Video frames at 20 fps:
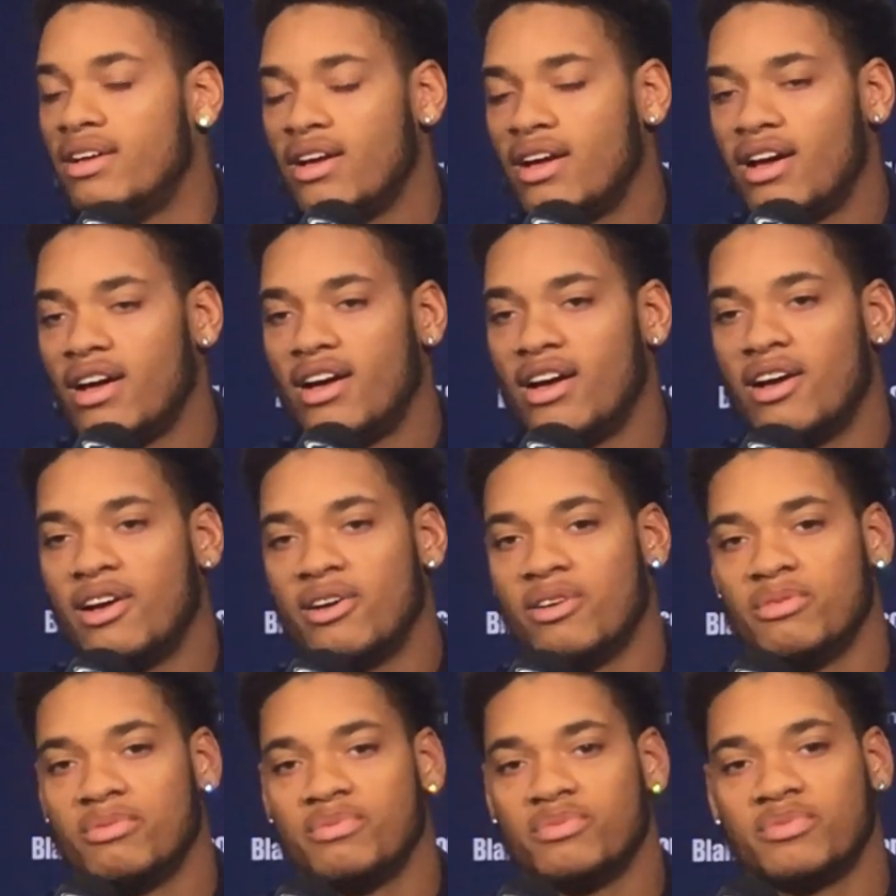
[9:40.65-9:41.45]
Yeah.
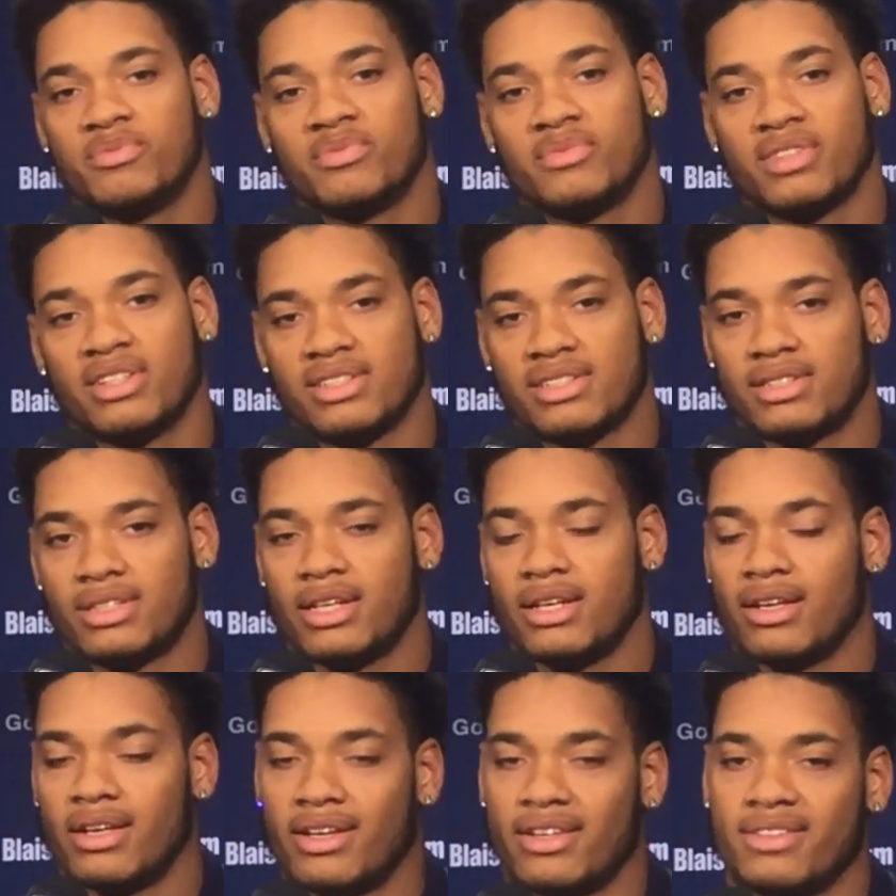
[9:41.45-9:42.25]
Um, the
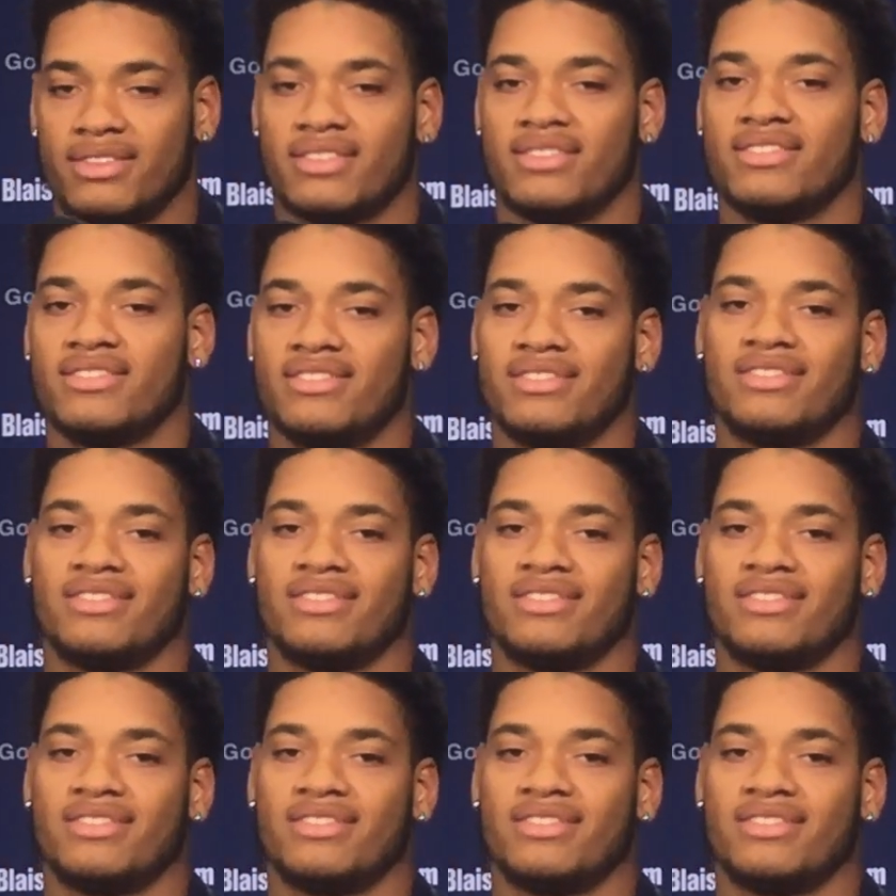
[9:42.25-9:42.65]
ceiling.